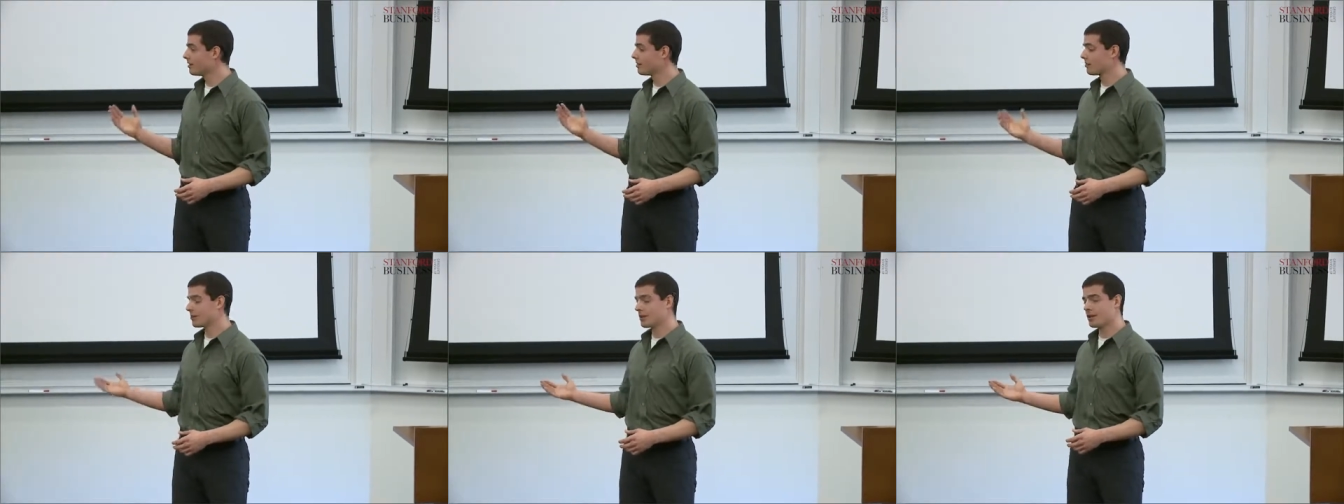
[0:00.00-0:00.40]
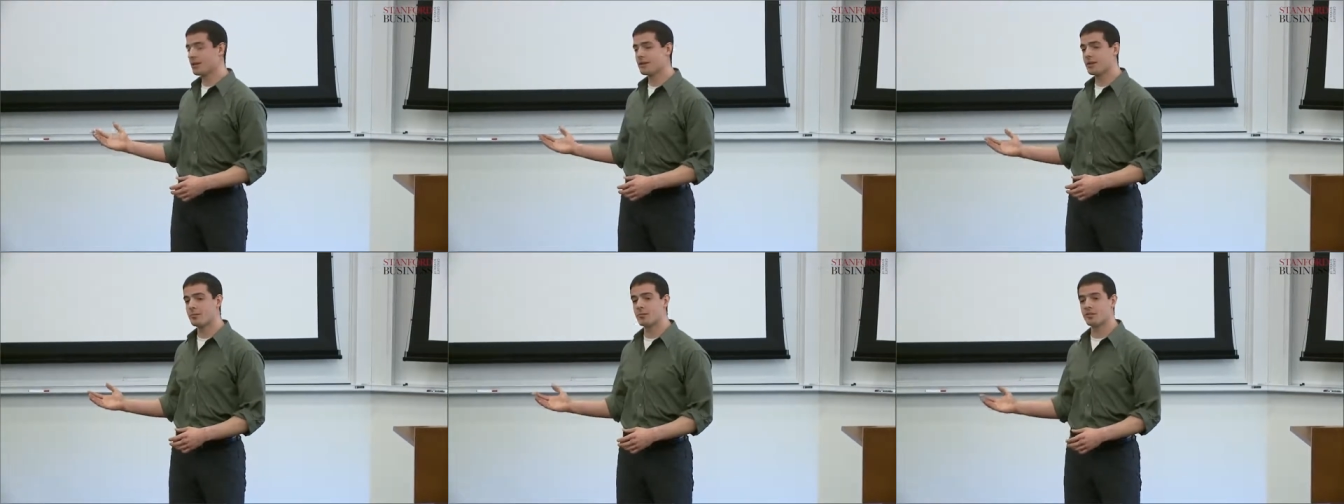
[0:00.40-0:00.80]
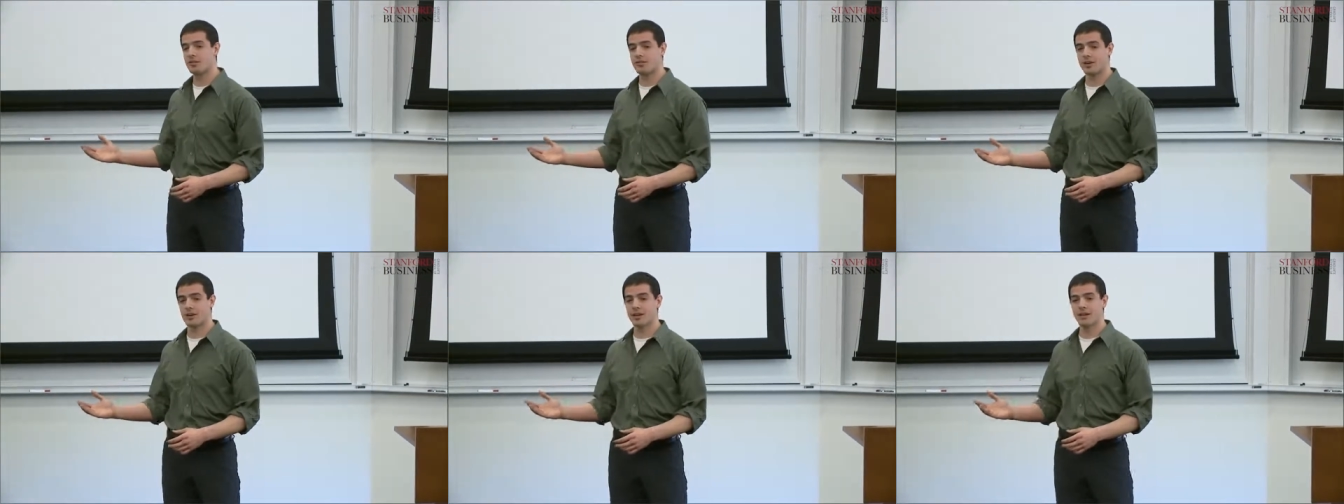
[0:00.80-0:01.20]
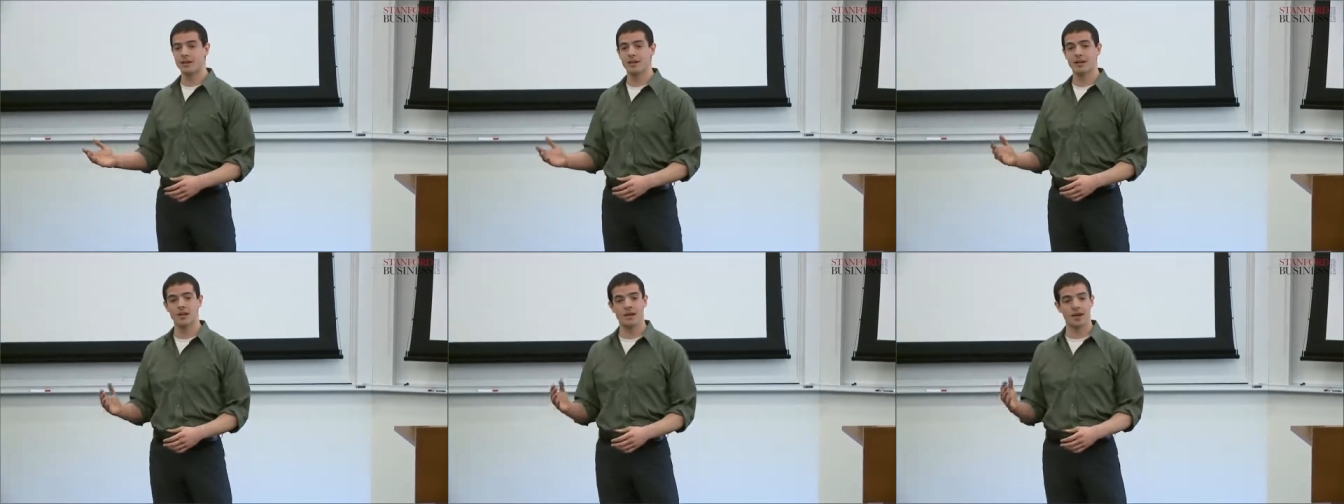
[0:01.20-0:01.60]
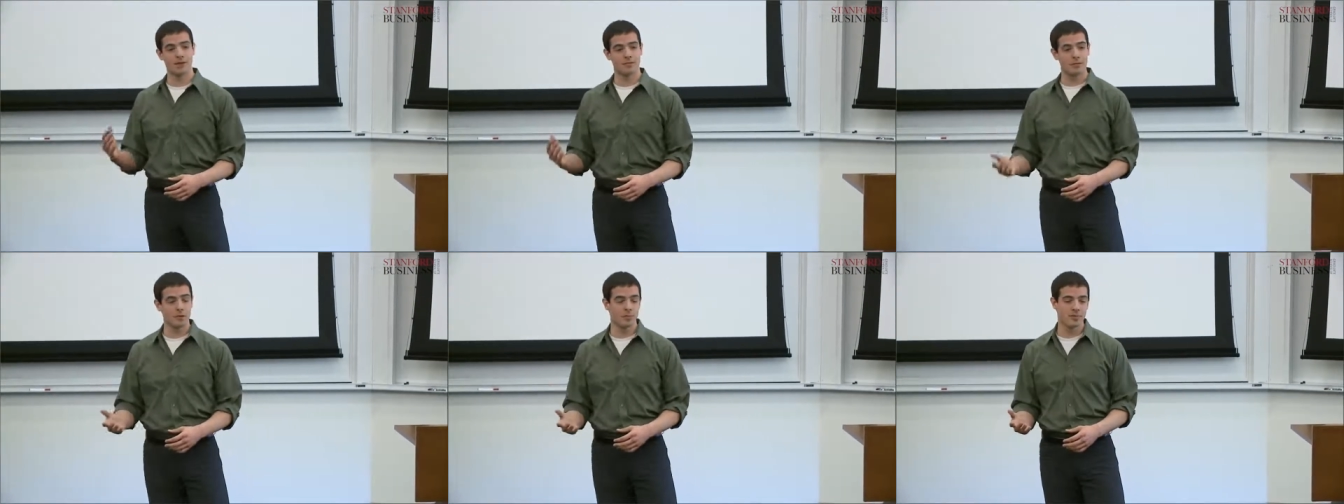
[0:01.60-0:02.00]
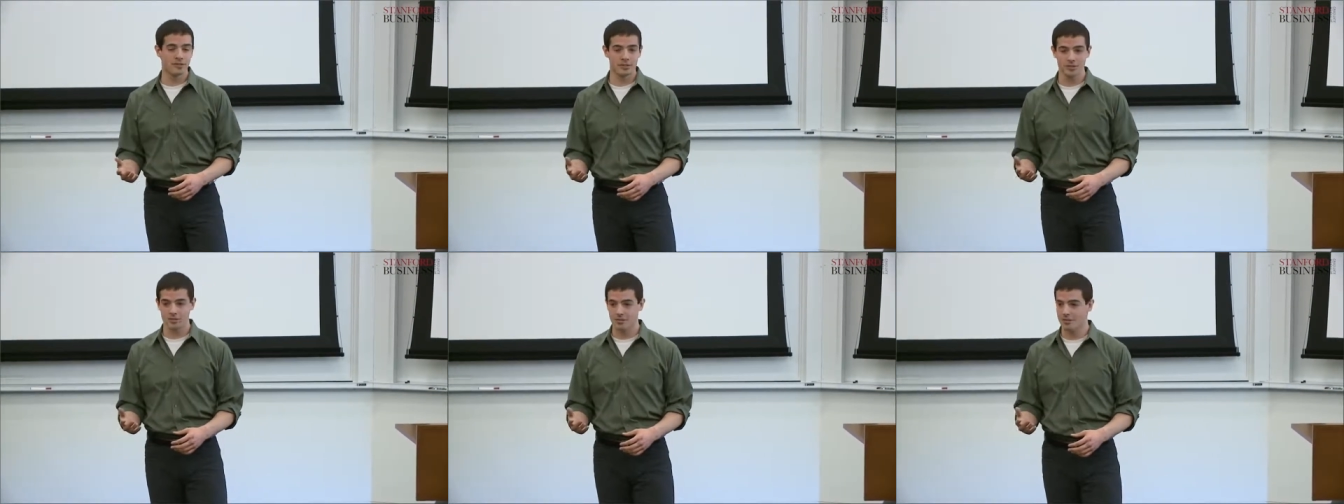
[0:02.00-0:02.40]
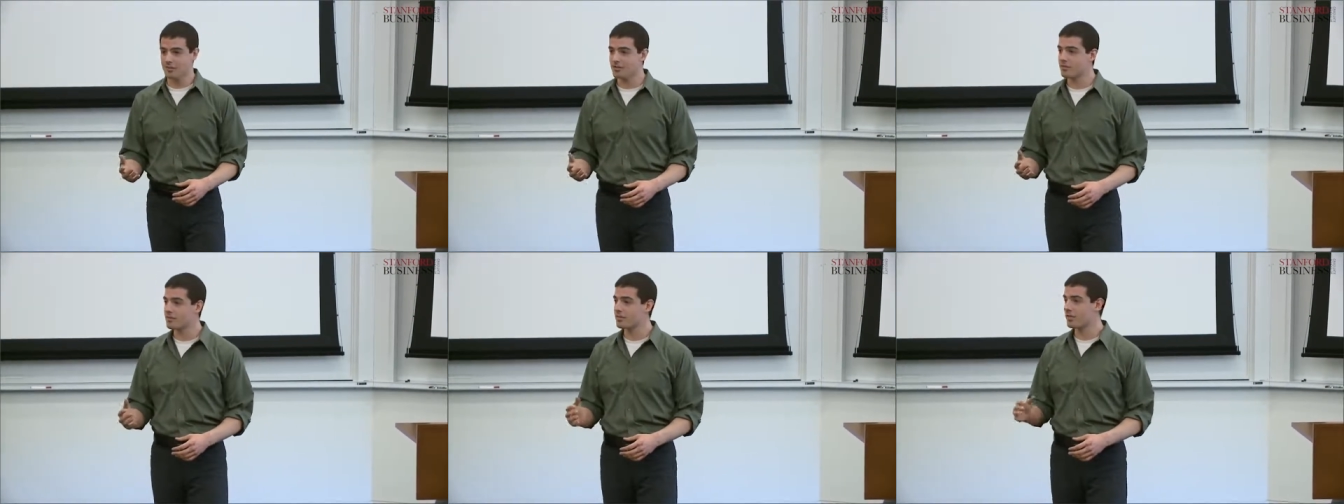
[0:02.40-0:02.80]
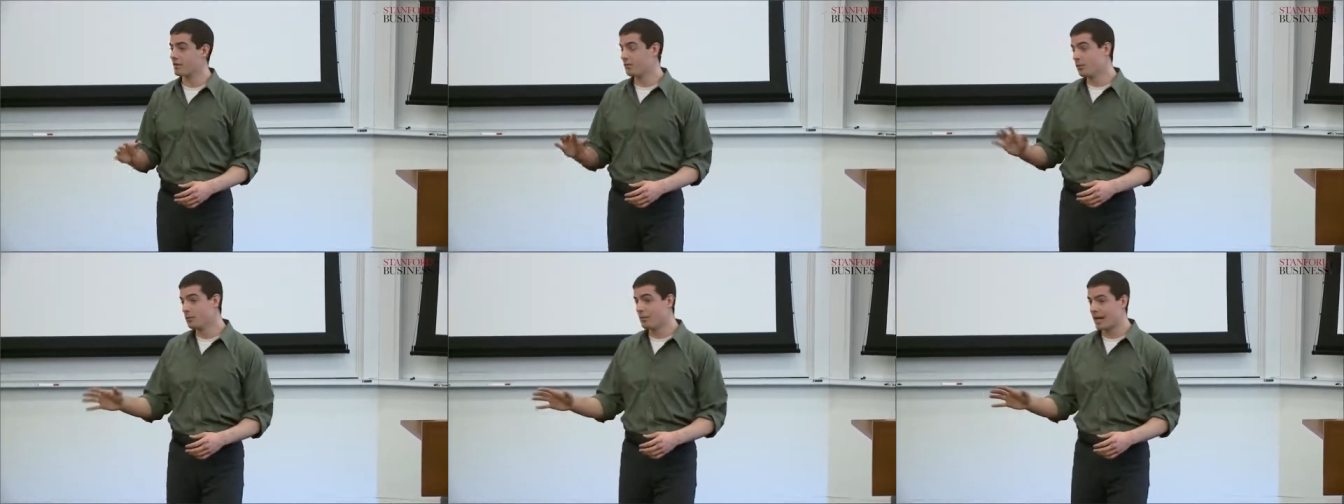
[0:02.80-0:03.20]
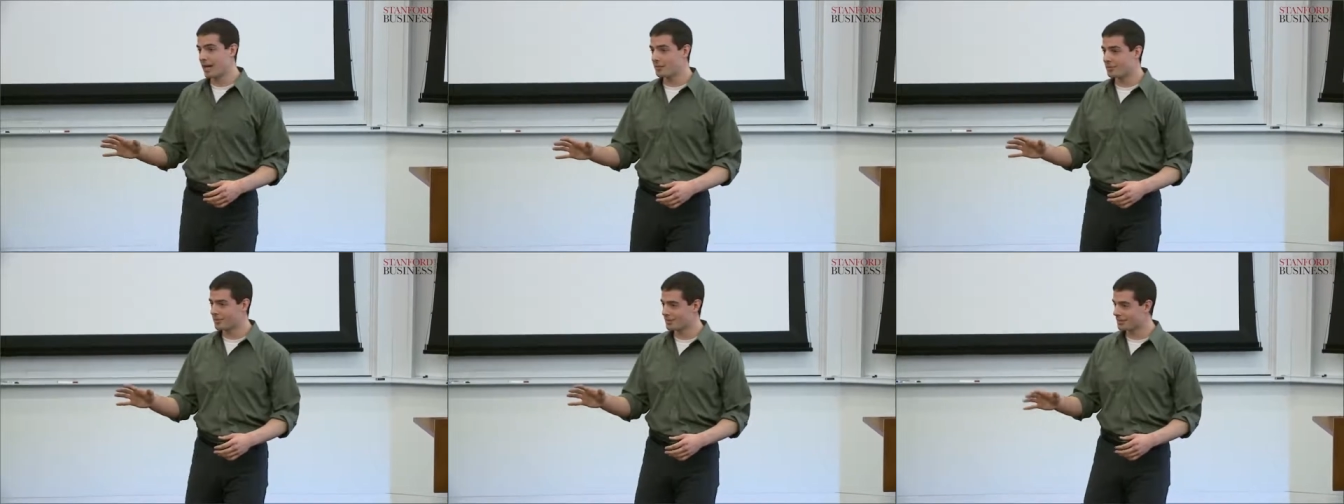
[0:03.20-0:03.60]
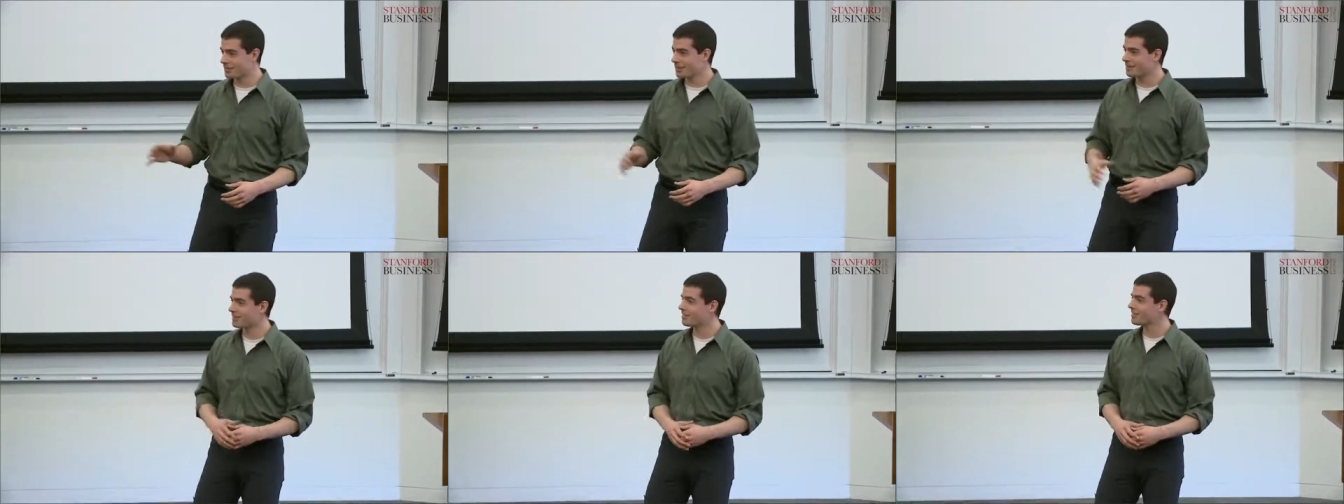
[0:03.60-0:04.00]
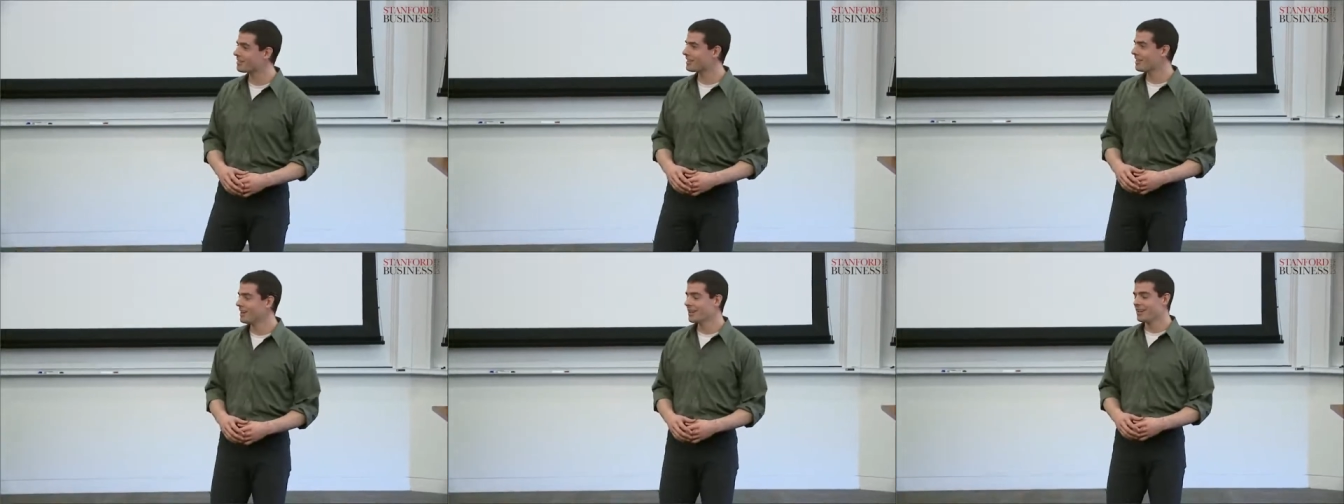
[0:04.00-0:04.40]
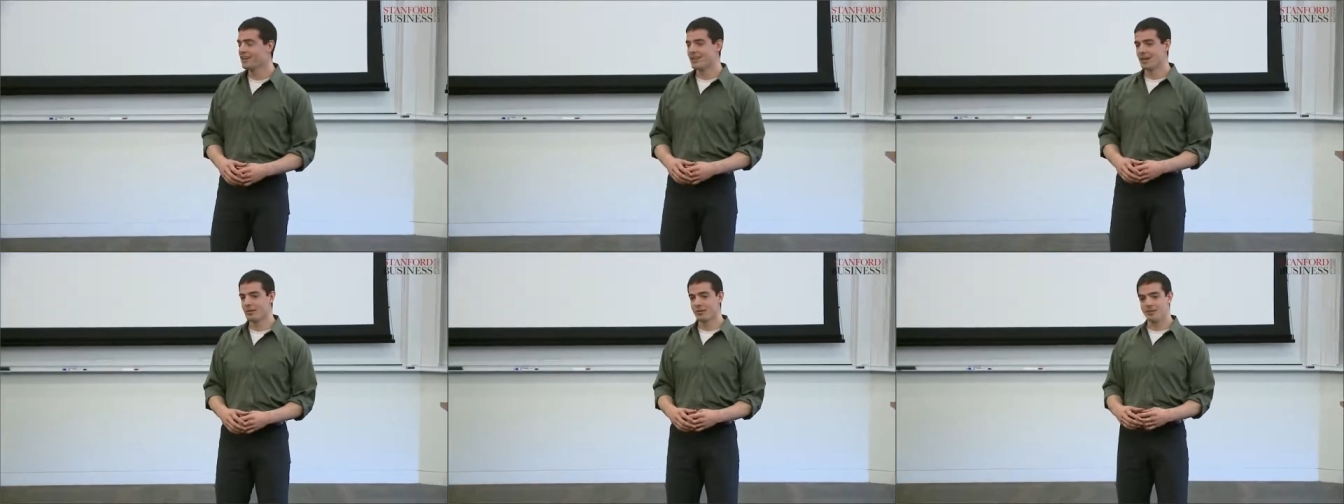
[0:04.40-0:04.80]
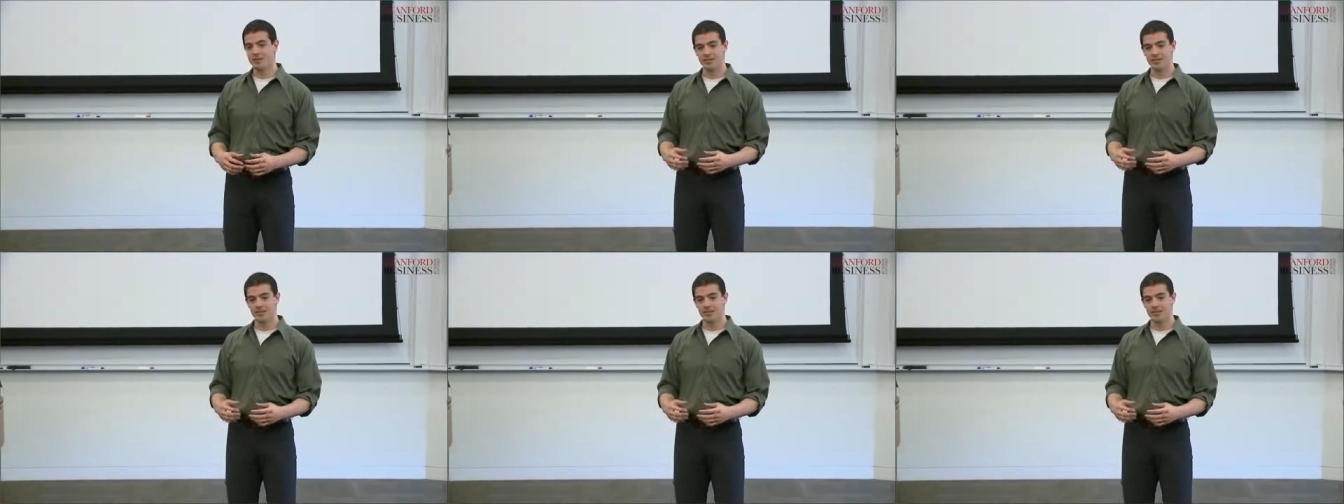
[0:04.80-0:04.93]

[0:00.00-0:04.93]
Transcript: So we're going to demonstrate a few positions, a few bad positions, that we've